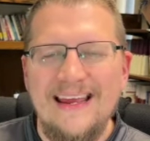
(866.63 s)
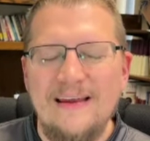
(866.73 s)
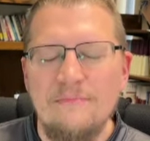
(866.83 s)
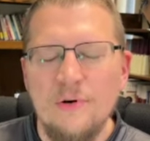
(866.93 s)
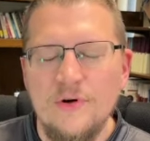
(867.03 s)

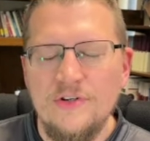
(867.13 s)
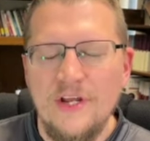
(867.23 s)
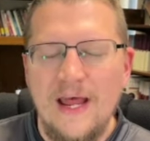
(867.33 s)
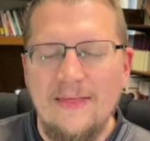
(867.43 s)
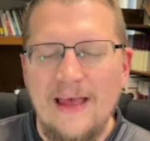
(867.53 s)
in
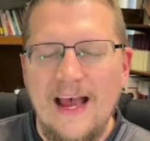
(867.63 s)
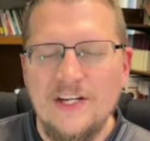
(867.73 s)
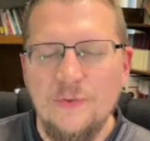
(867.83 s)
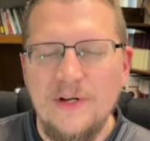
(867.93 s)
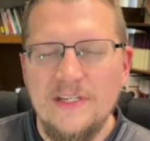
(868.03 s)
person at the
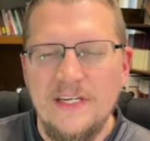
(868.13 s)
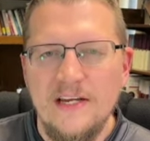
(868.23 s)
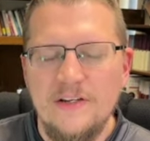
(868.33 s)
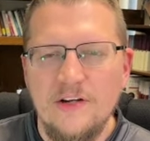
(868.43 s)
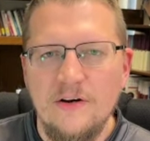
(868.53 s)
Ash
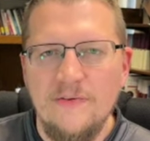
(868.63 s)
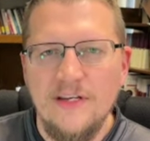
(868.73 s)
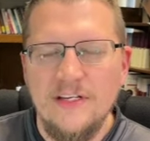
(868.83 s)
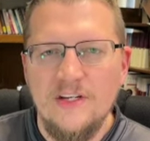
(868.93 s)
Wednesday service.